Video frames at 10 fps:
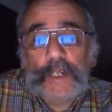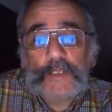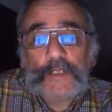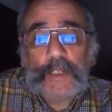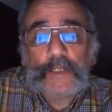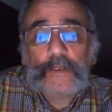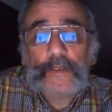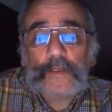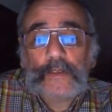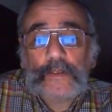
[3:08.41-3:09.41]
he said.
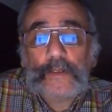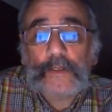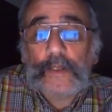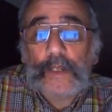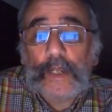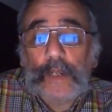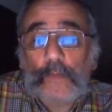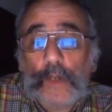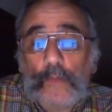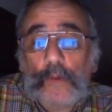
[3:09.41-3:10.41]
And
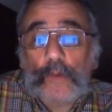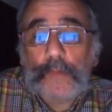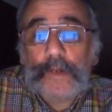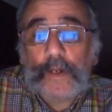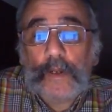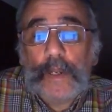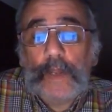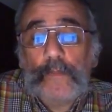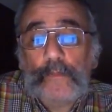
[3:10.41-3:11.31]
why would a woman lie?